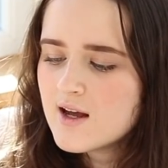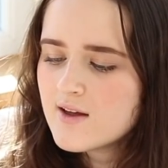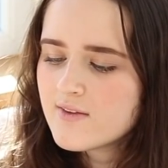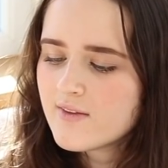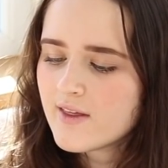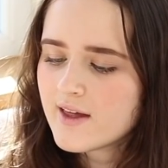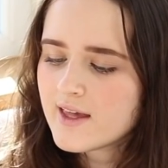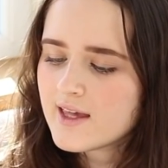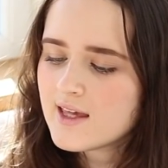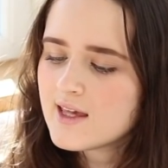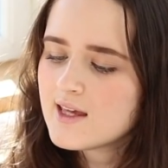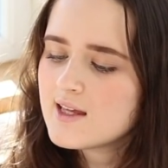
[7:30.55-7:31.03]

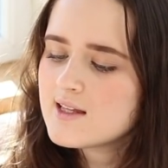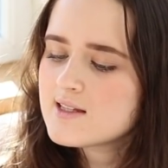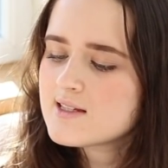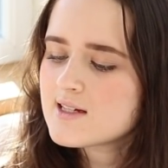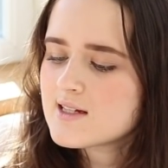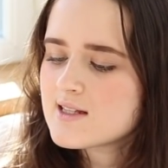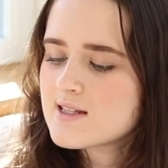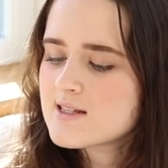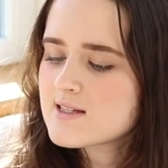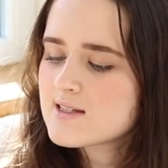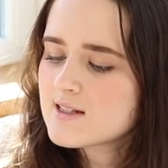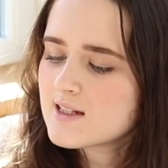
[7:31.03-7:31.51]
They eat
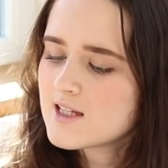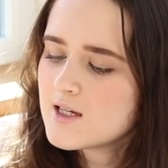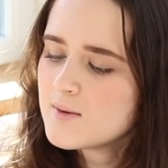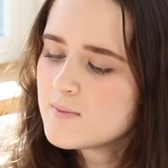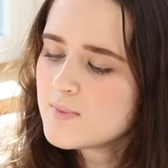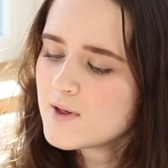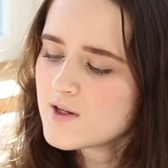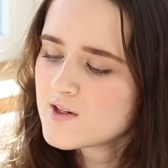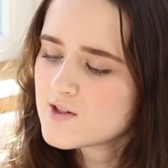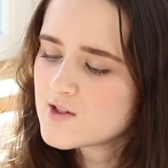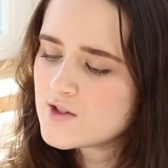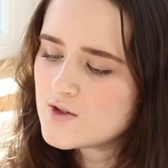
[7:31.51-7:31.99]
and
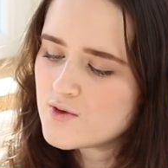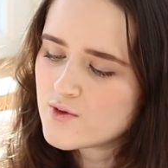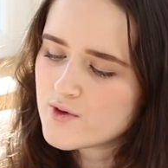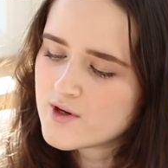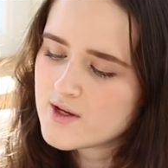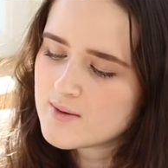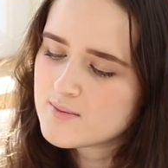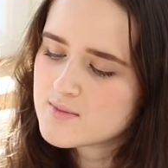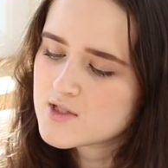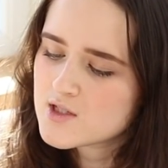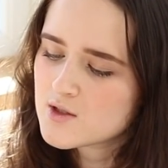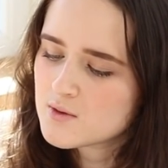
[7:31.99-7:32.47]
sleep and
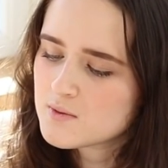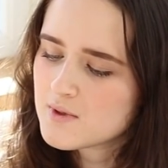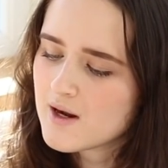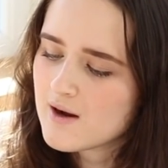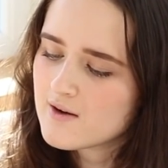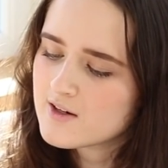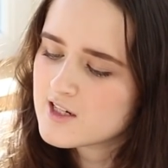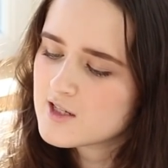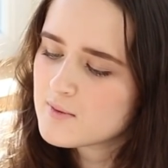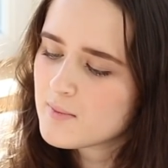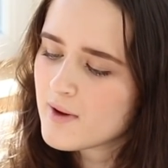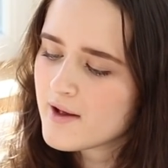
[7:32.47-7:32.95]
dream
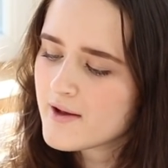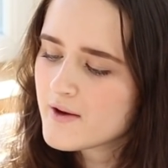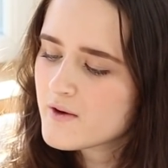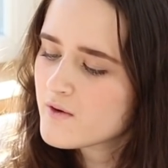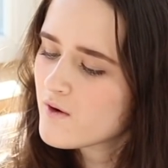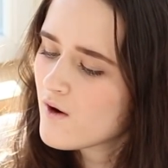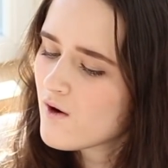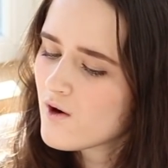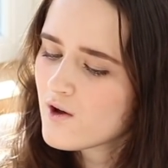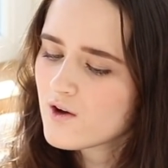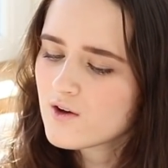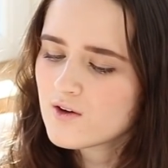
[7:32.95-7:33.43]
surrounded by
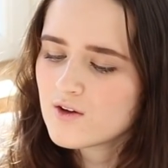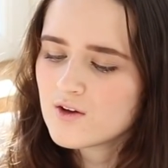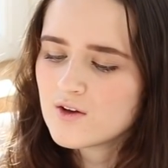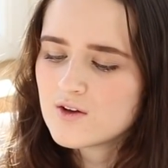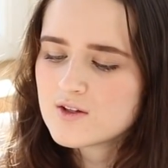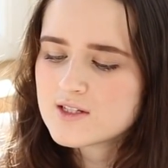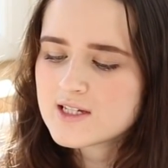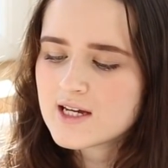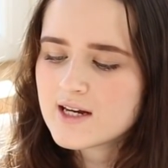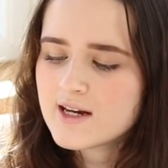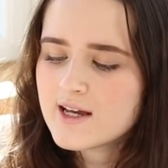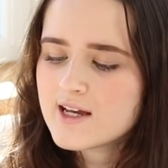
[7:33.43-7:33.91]

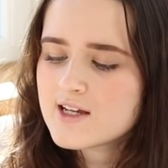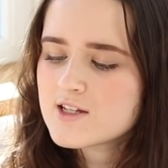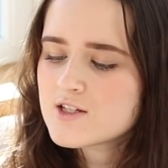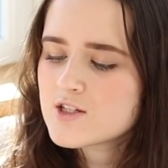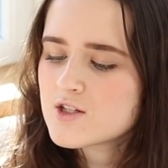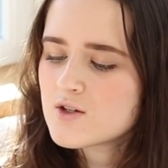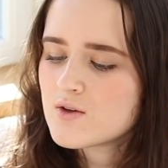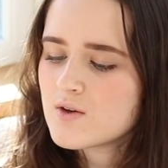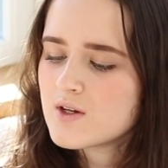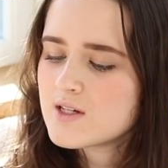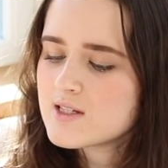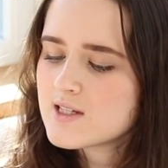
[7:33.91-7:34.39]
chronicles and
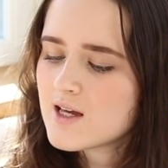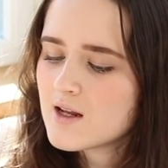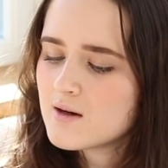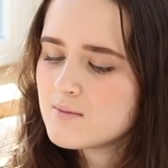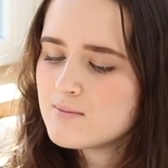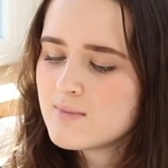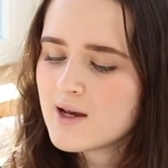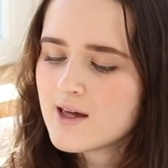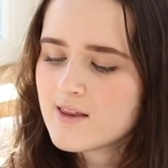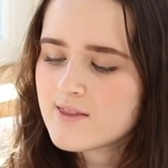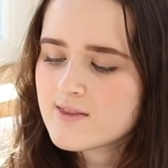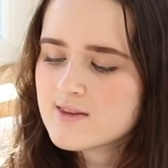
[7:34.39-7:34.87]
histories and
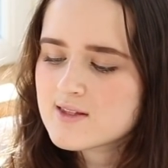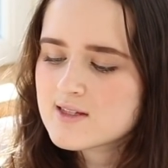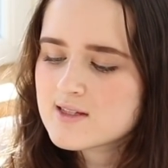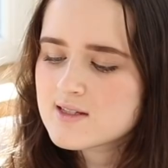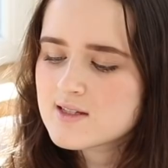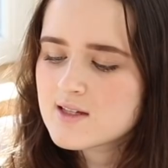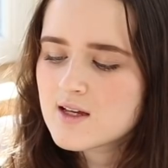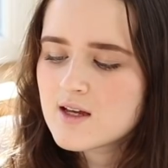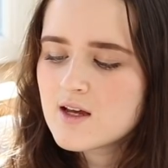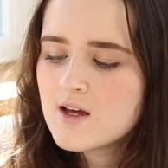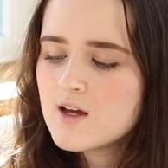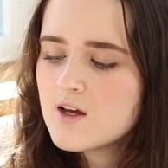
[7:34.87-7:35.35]
myths.